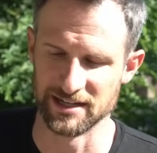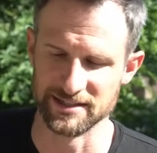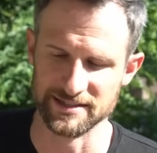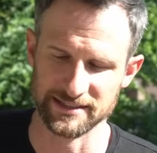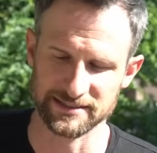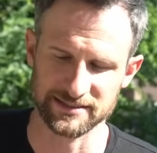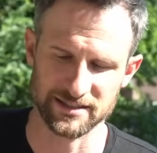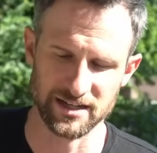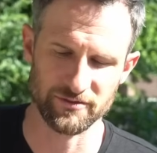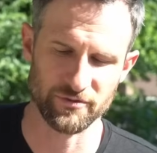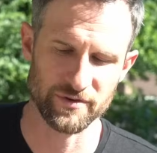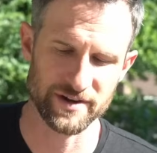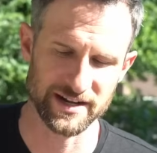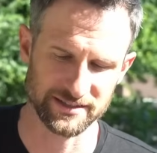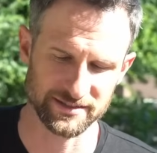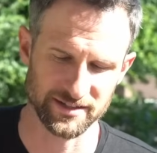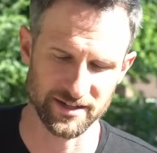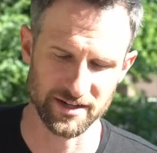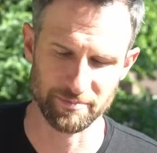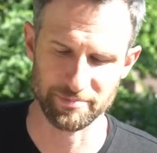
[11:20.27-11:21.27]
disc golf when I
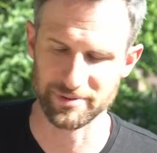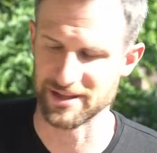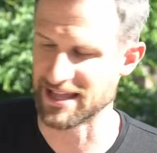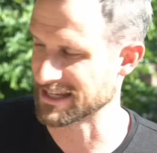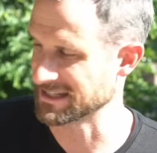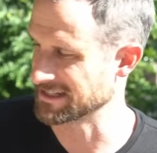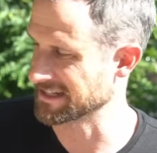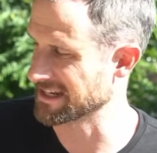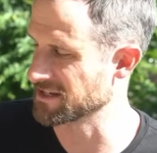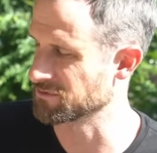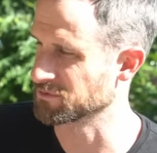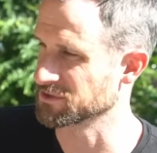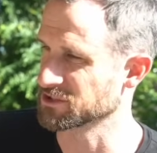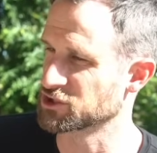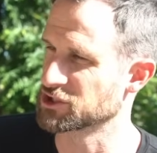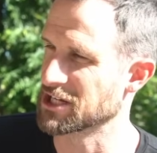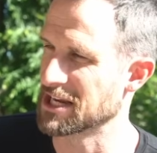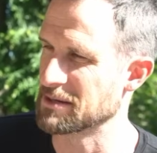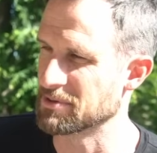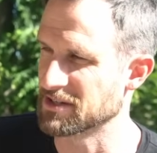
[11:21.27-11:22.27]
started playing again, was
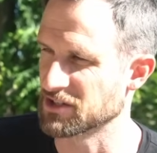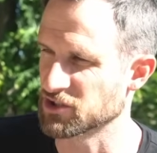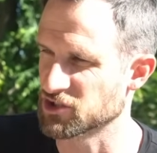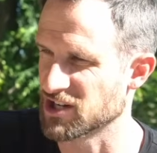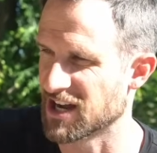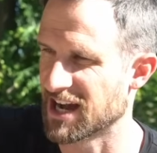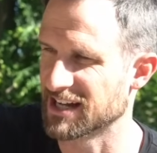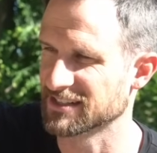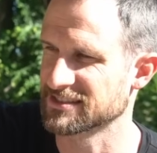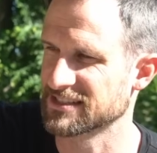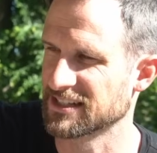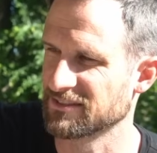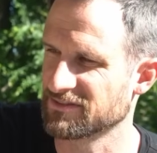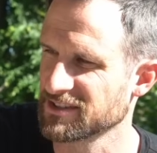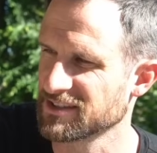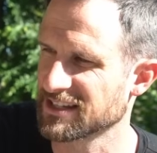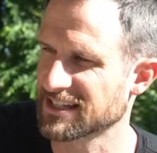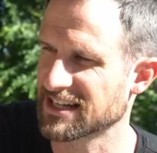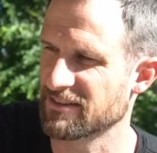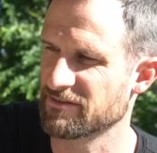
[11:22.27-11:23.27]
shaping shots, and I
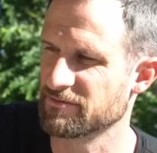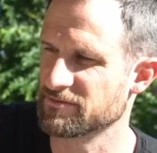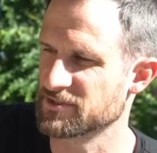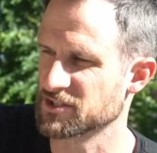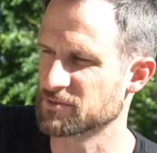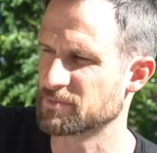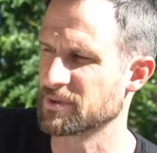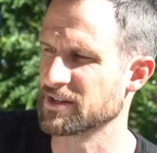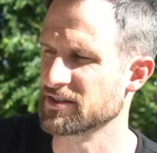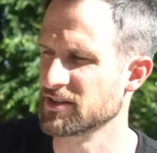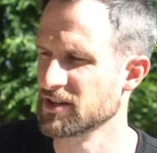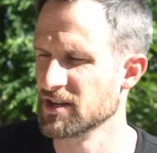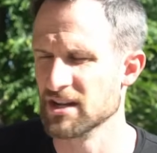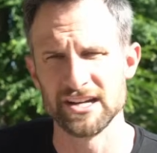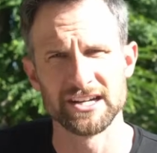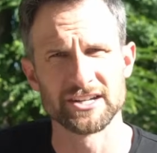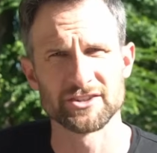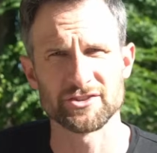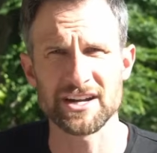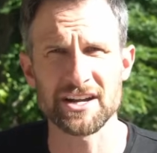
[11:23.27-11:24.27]
feel like I've just been
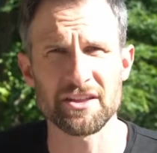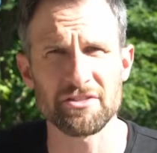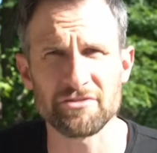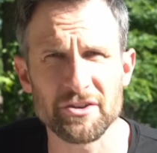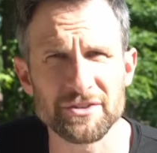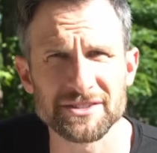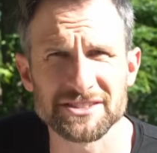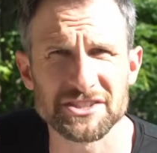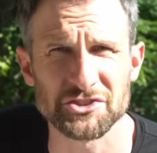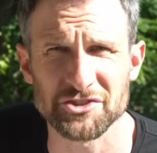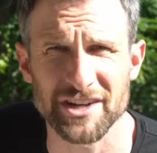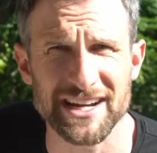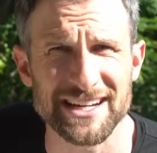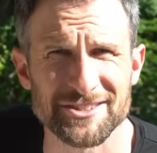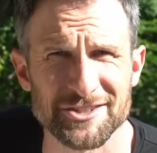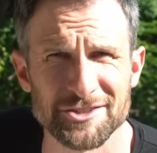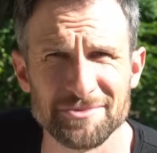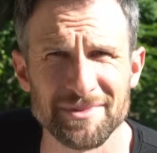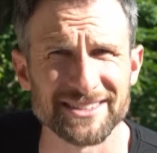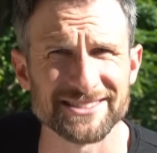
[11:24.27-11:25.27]
trying to throw it straight
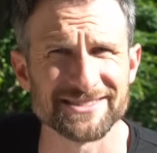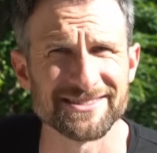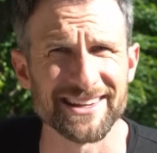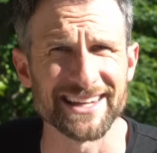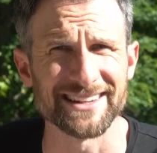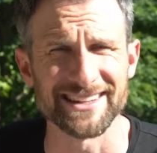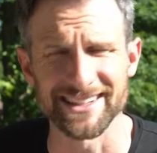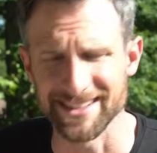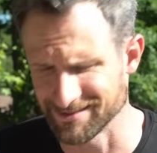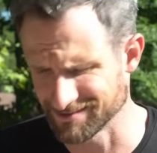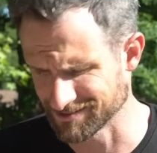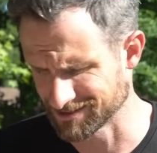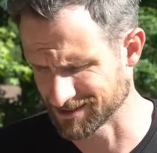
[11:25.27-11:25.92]
too much lately.